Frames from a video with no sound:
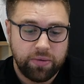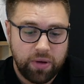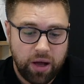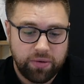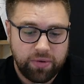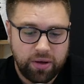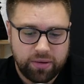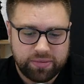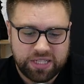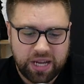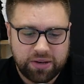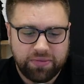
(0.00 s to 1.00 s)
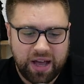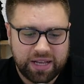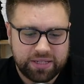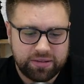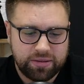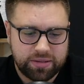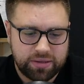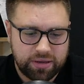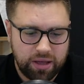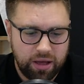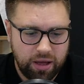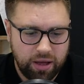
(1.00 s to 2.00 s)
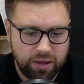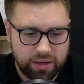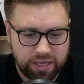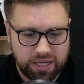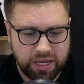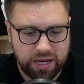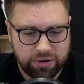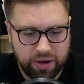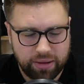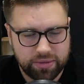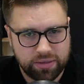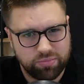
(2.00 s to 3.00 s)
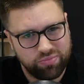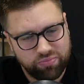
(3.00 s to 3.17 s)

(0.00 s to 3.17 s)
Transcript: over 6,000 kilograms is